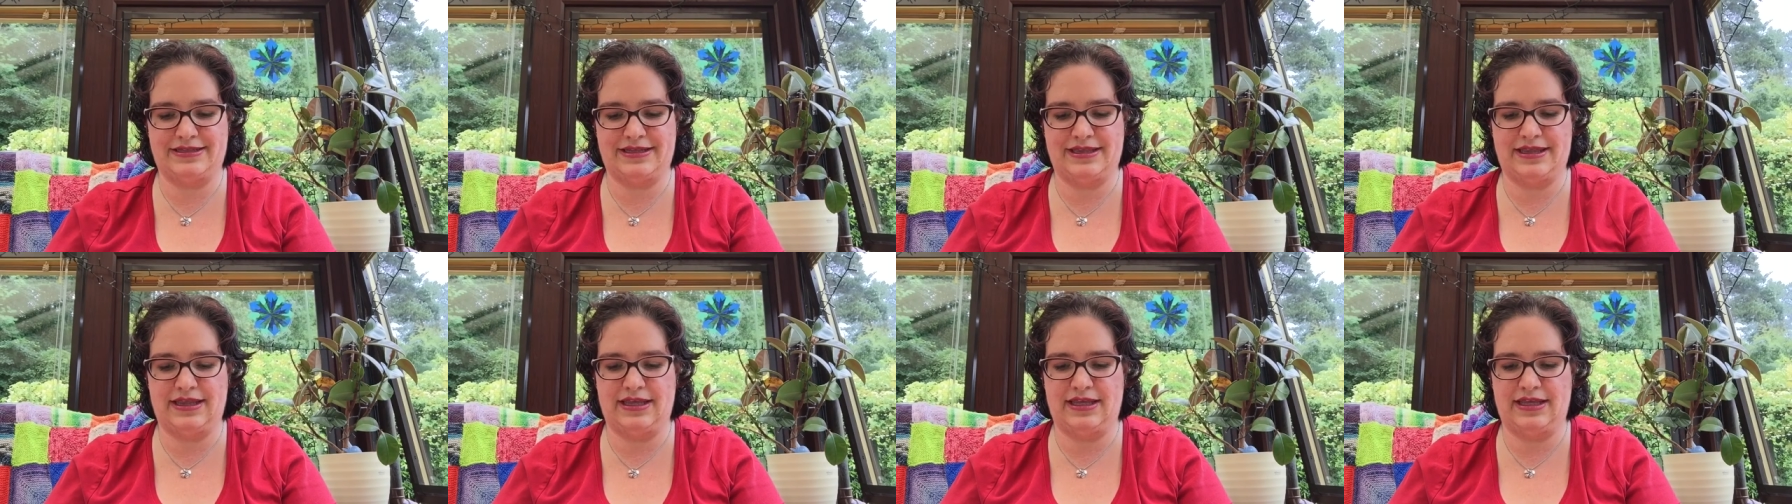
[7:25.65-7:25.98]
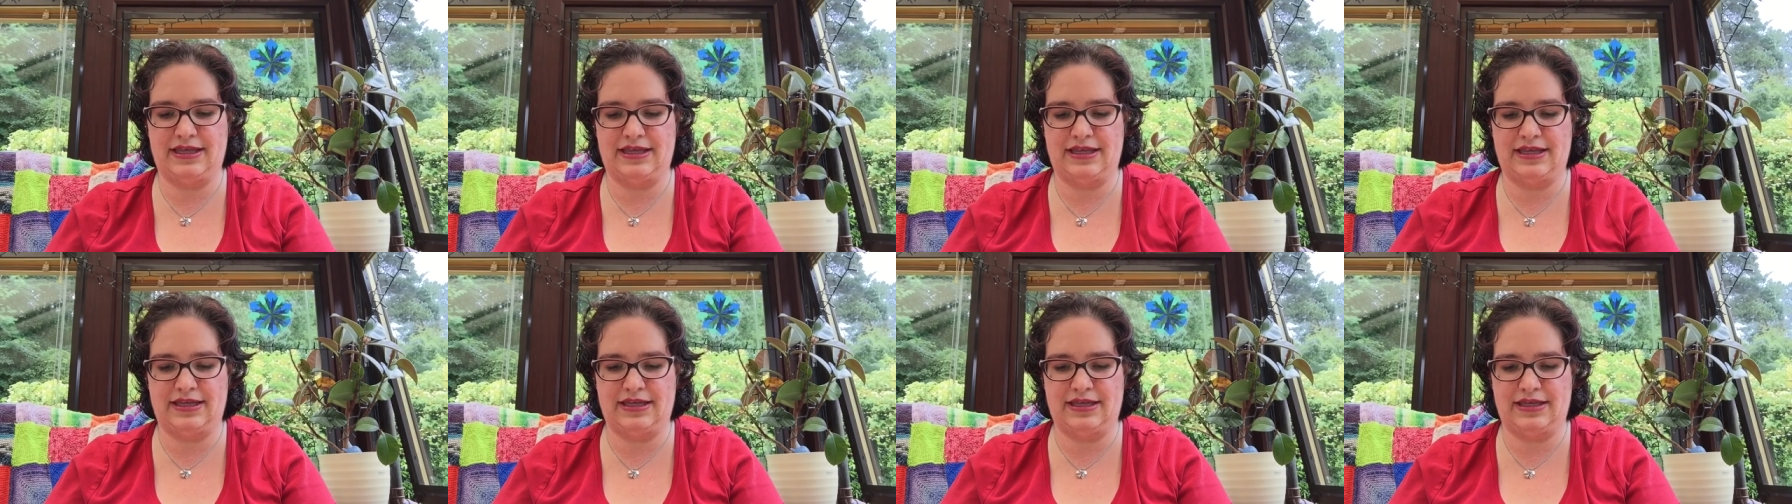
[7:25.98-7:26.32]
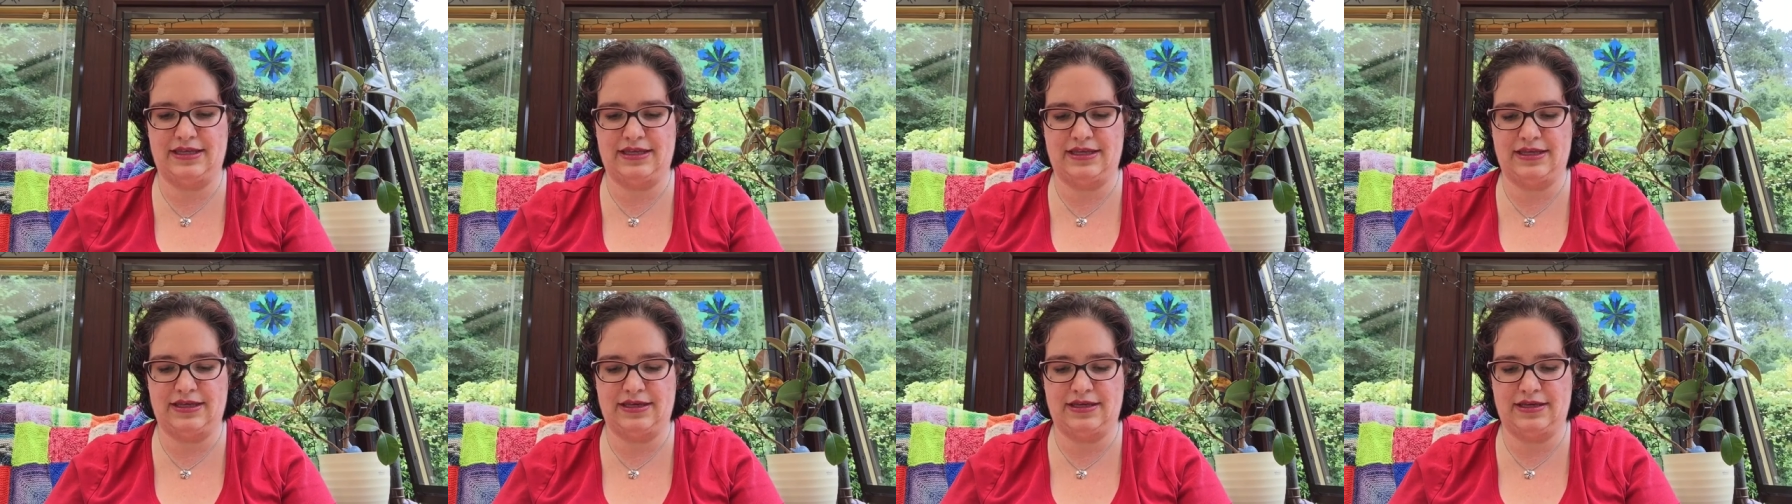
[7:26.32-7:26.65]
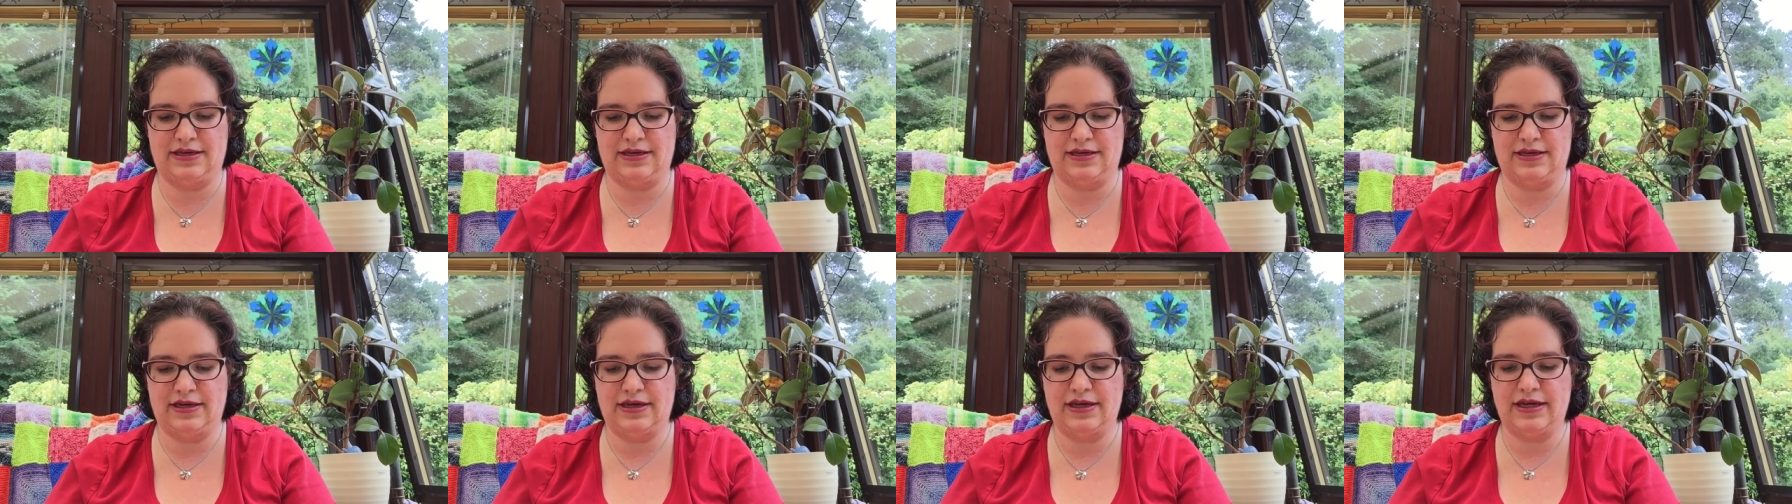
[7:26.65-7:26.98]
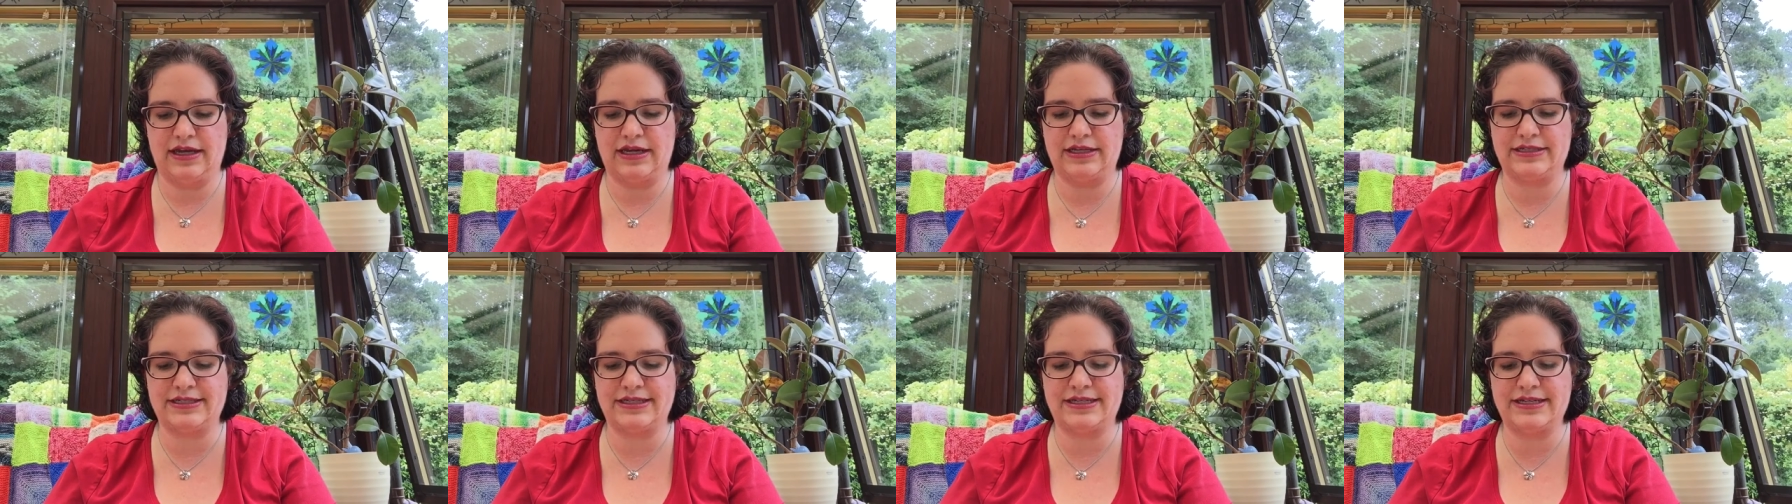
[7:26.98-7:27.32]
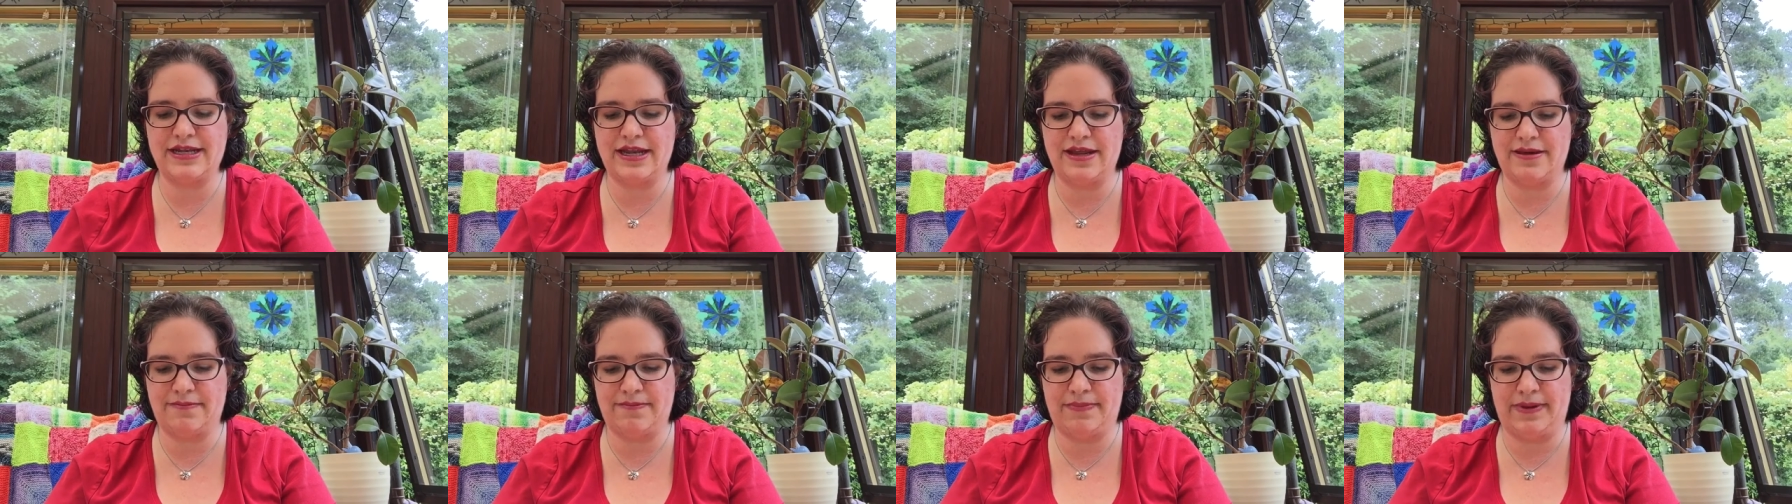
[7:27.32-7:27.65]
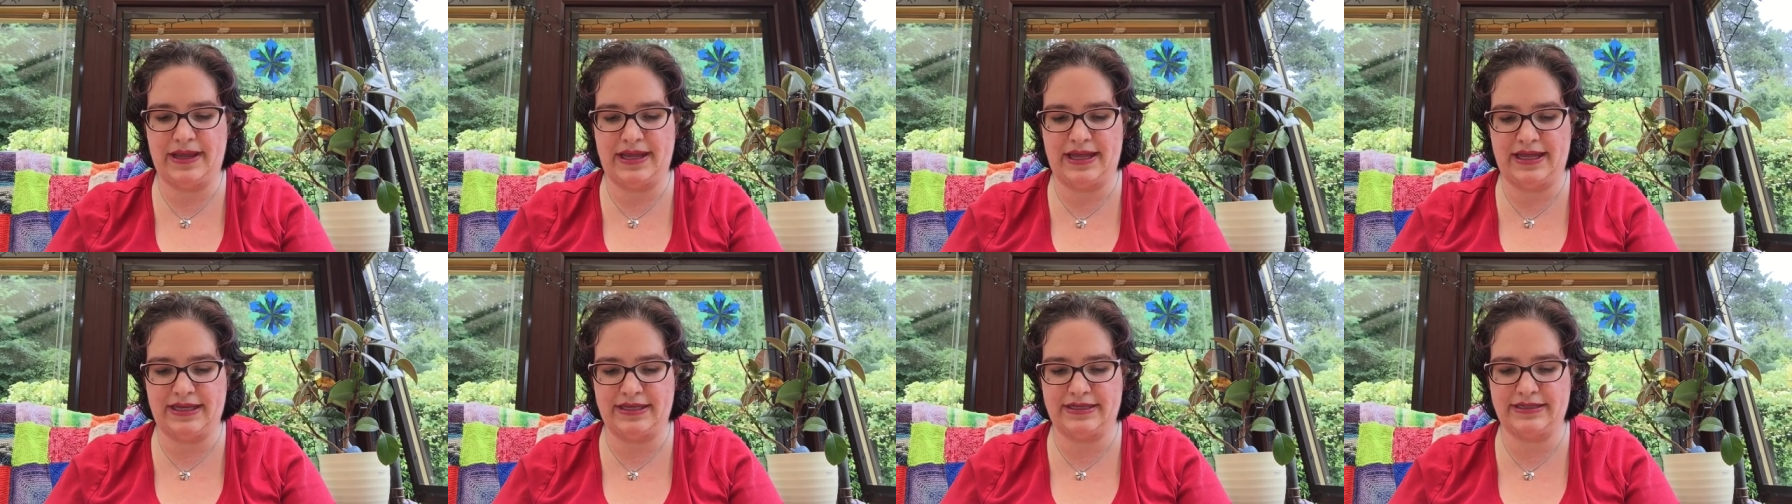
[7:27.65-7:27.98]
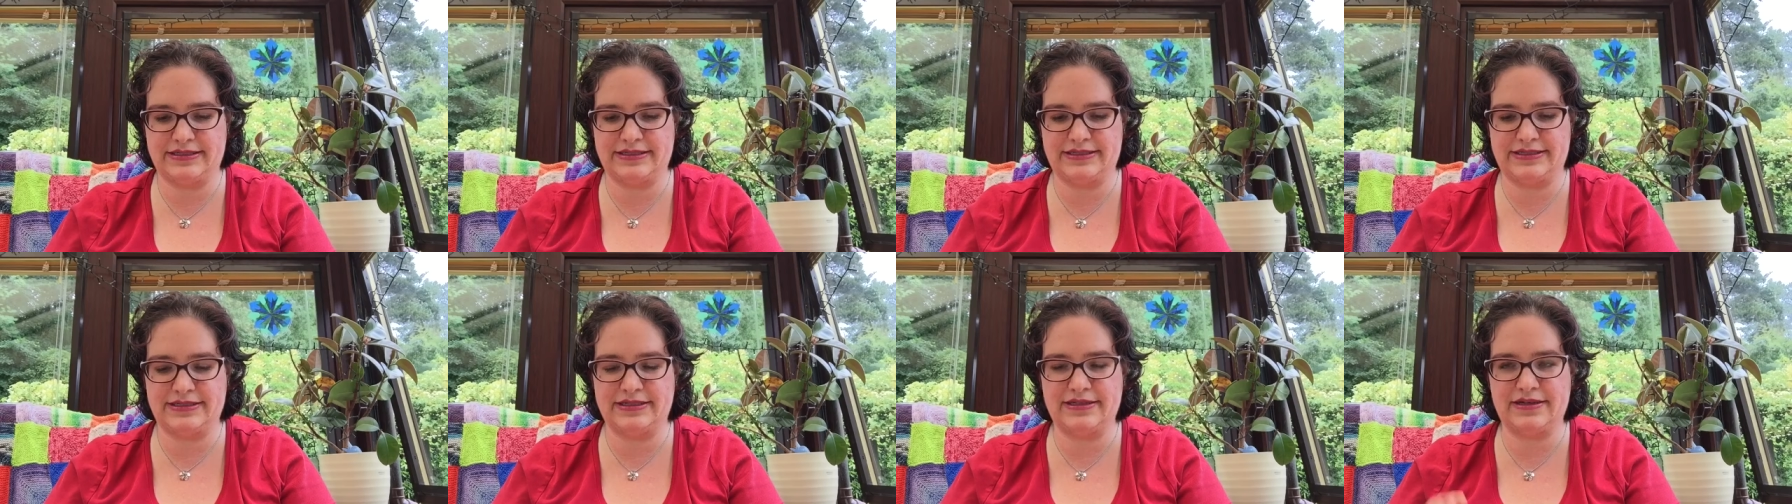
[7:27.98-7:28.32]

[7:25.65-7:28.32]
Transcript: it's a Knit Picks